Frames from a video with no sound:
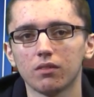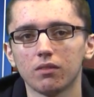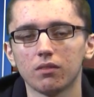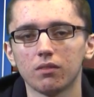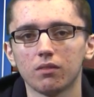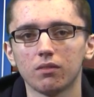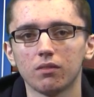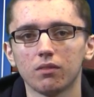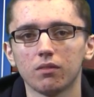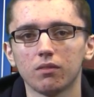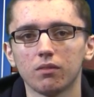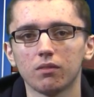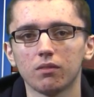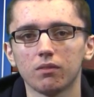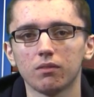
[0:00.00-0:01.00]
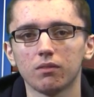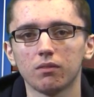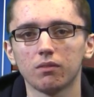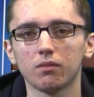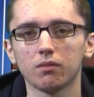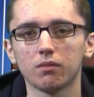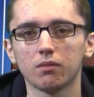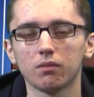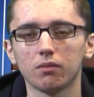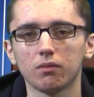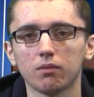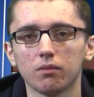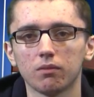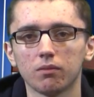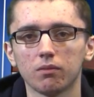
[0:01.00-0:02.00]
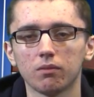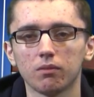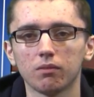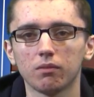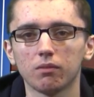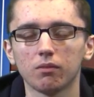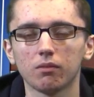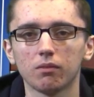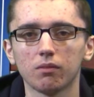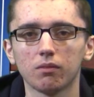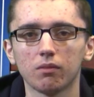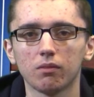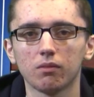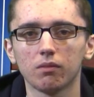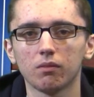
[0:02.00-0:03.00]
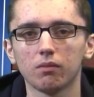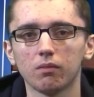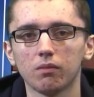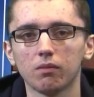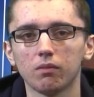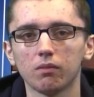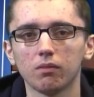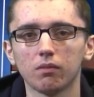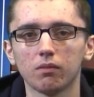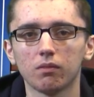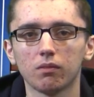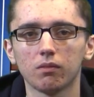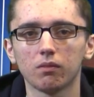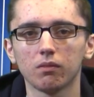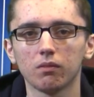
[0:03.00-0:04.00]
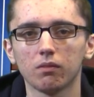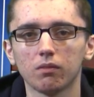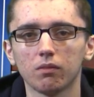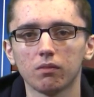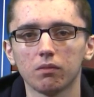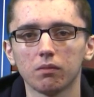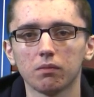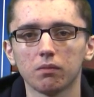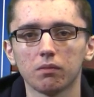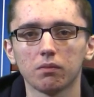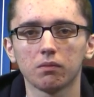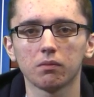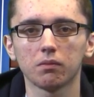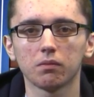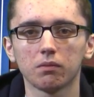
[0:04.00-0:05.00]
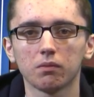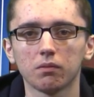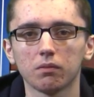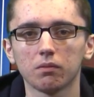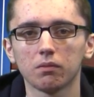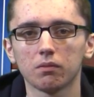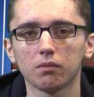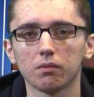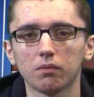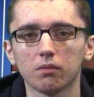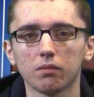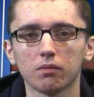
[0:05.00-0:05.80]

[no speech]